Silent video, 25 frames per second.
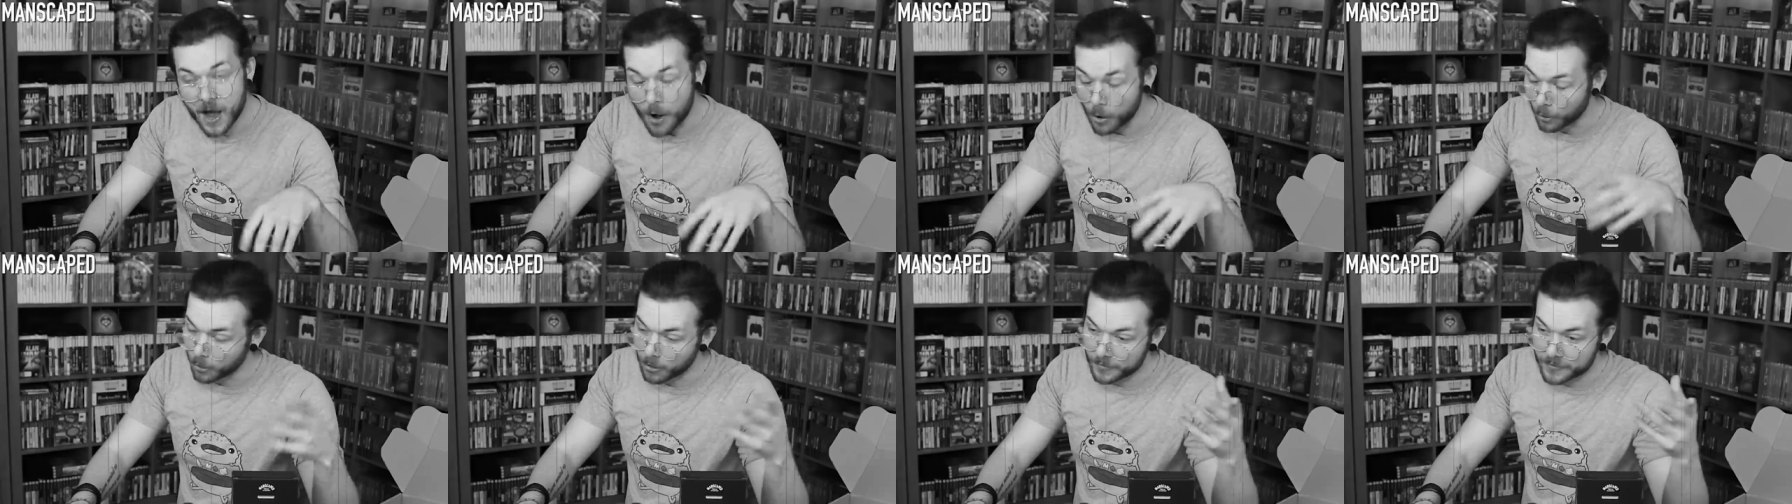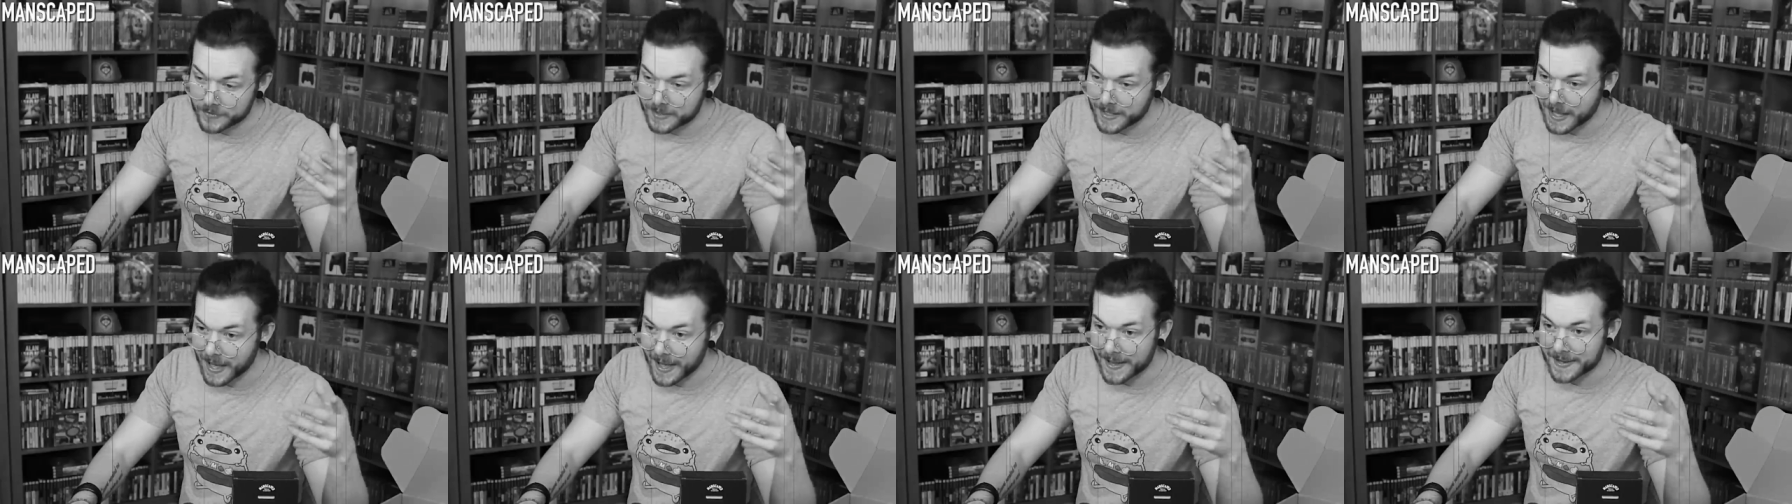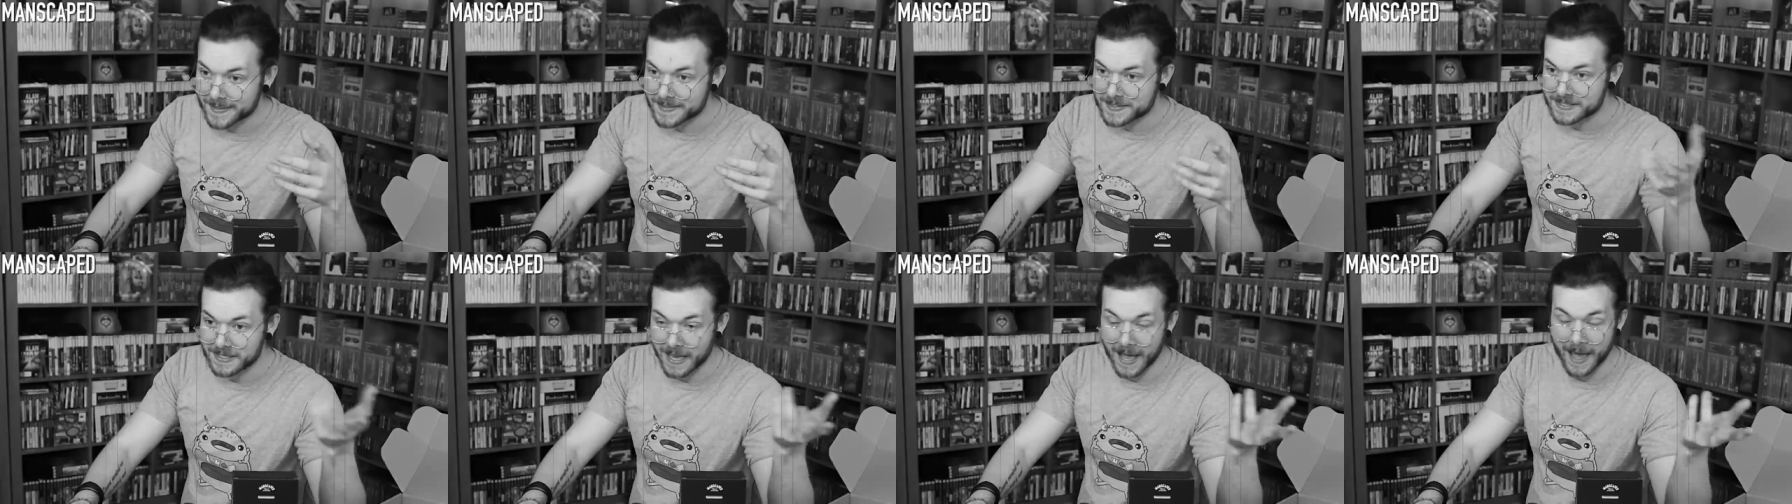or the
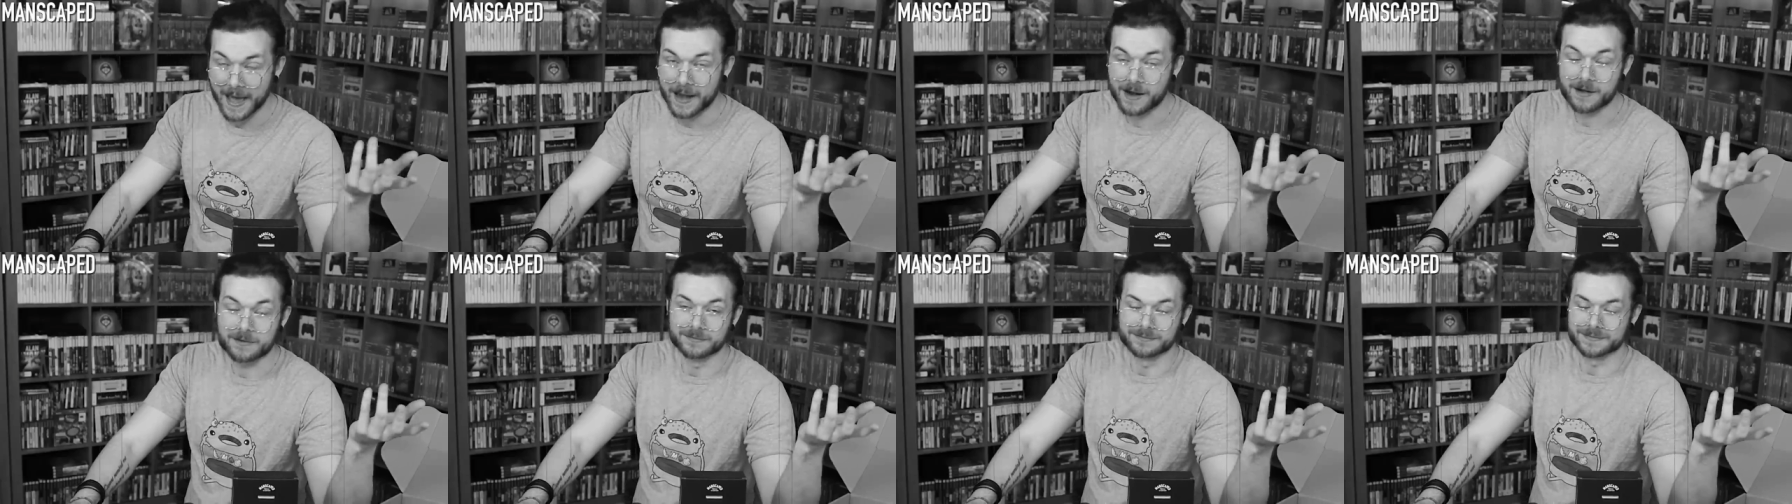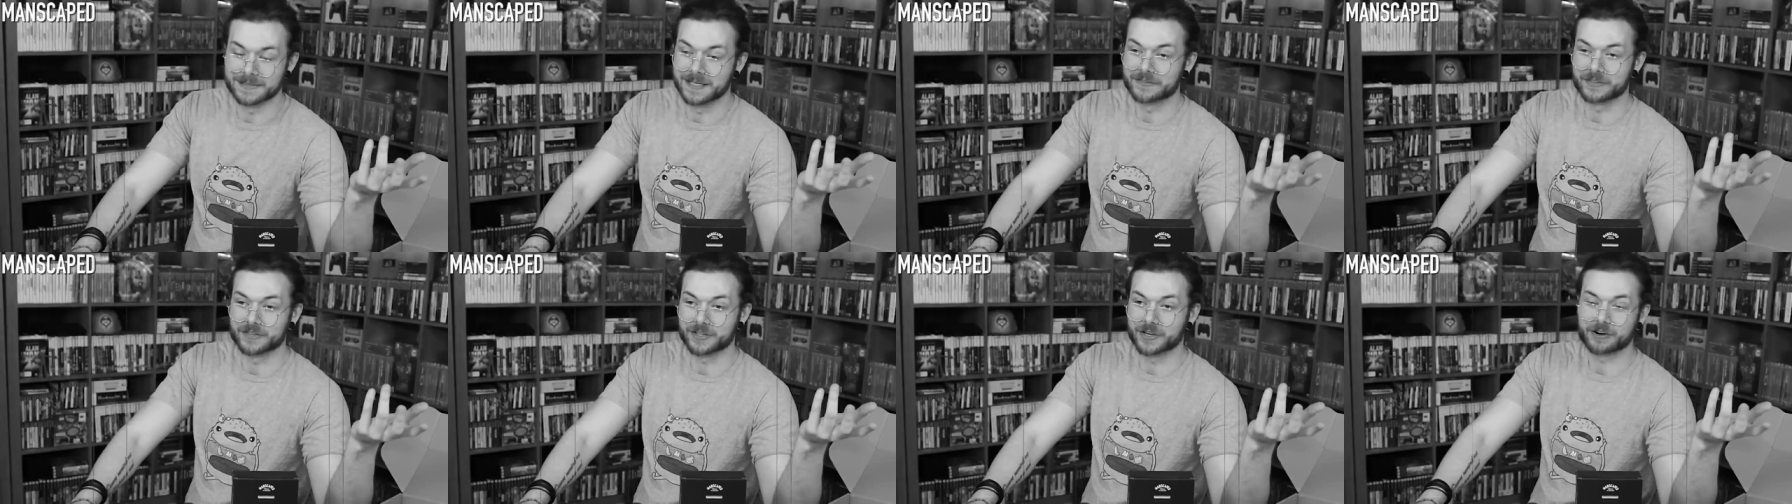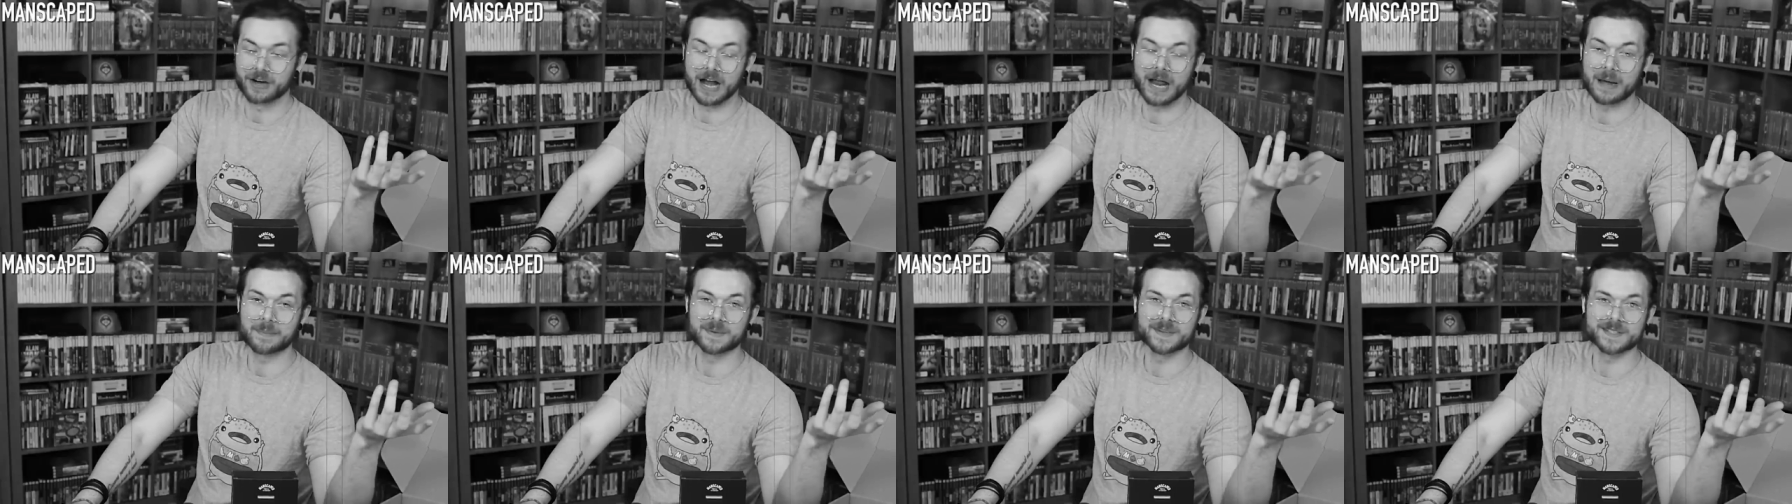guys, I don't give a
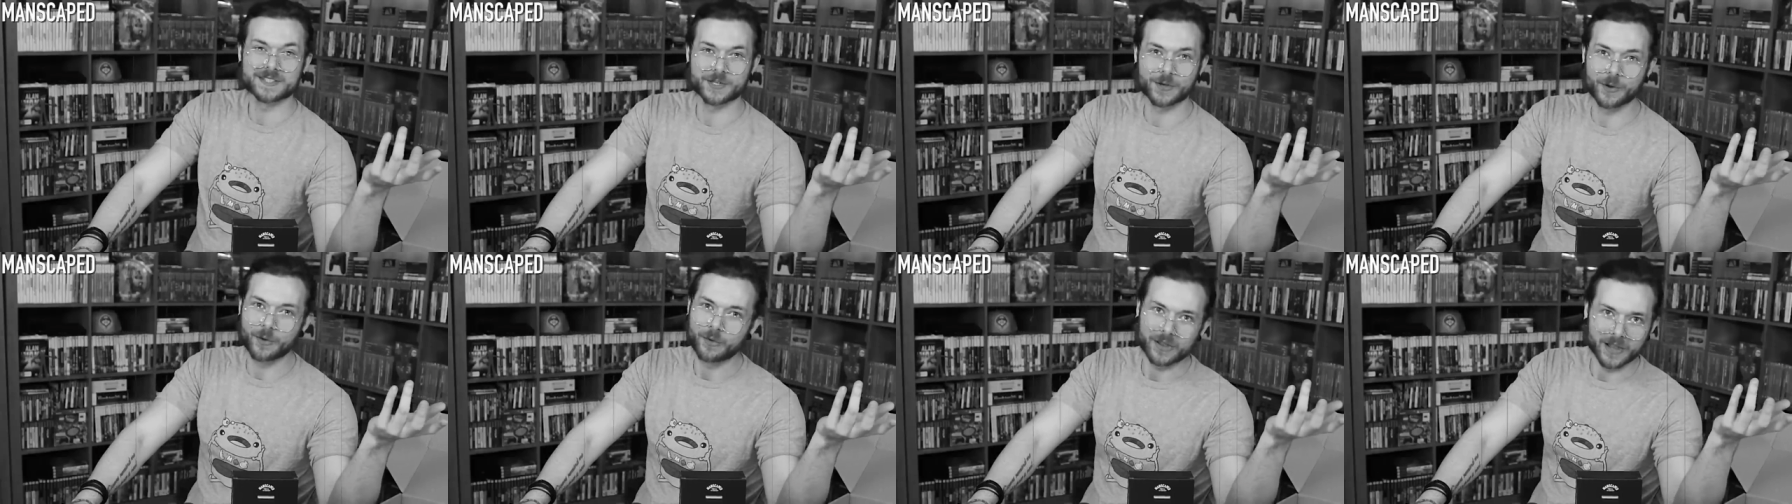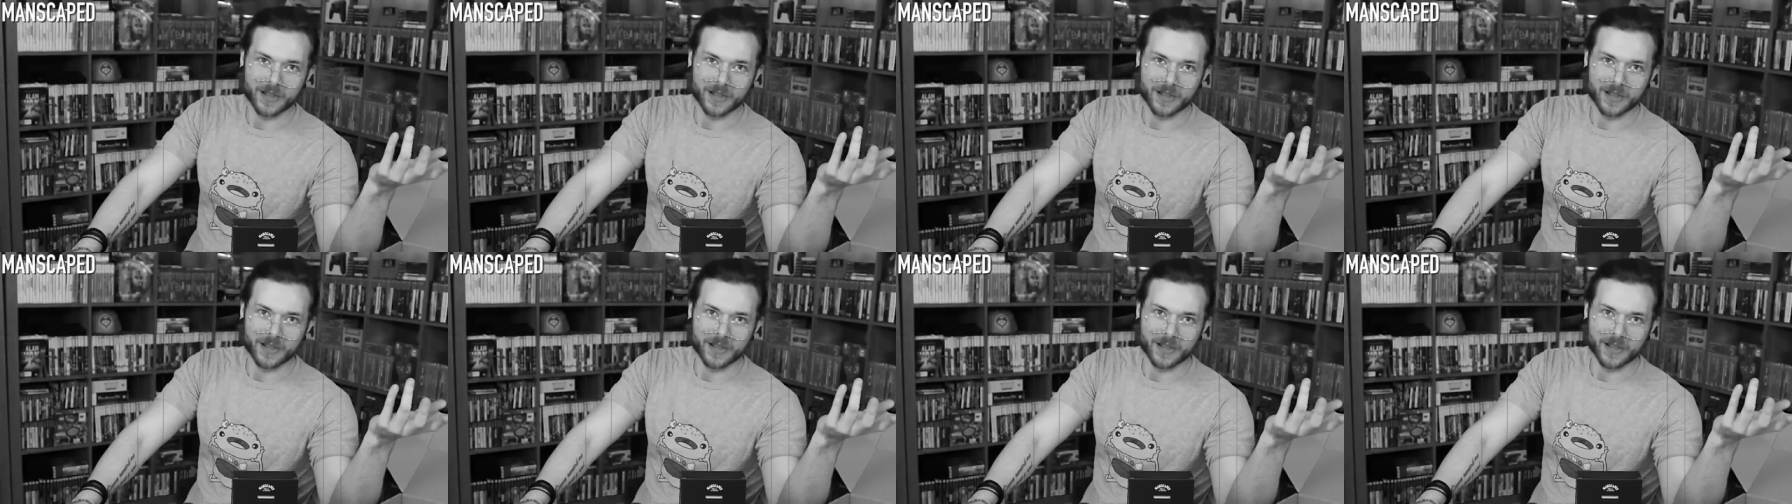crap, it's all